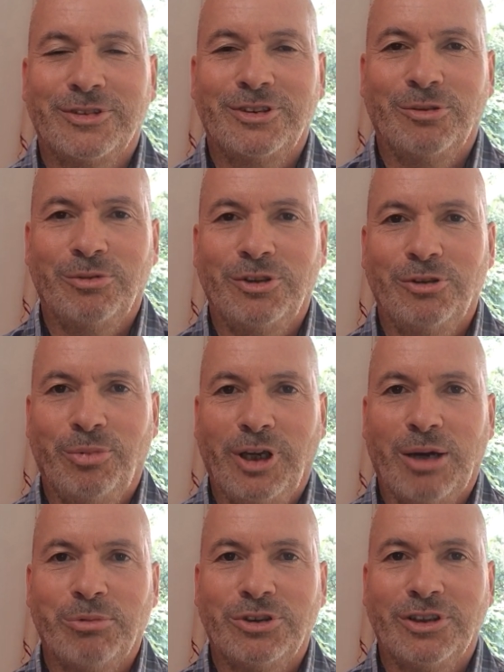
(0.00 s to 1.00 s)
to you'd be
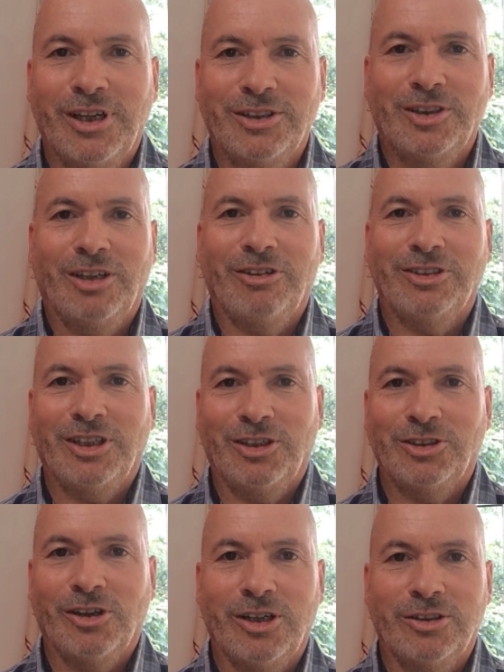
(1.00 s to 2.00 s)
able to necessarily set
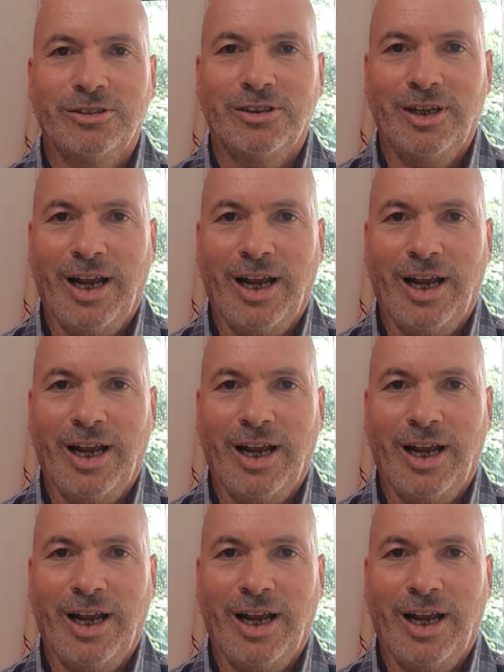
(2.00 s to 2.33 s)
aside